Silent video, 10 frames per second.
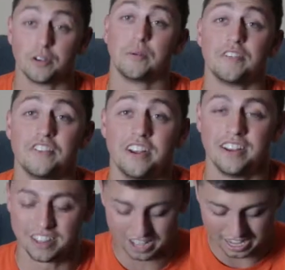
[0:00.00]
you're my
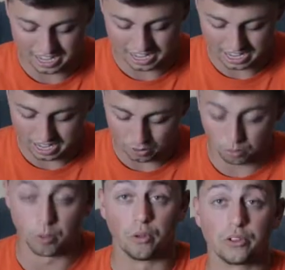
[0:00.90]
friend,
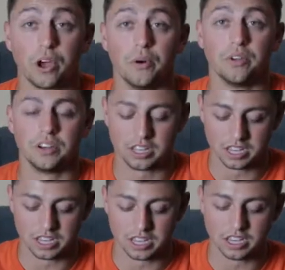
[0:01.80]
we're both going.
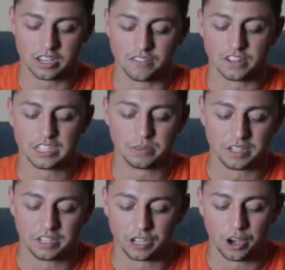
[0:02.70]
He convinced
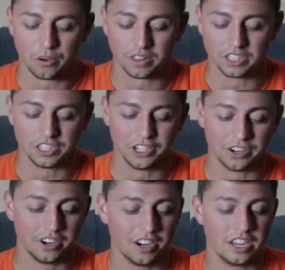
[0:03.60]
me into going this
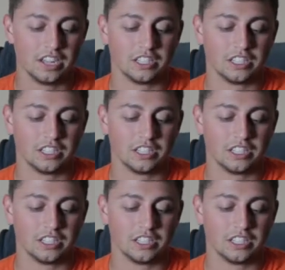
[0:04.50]
year.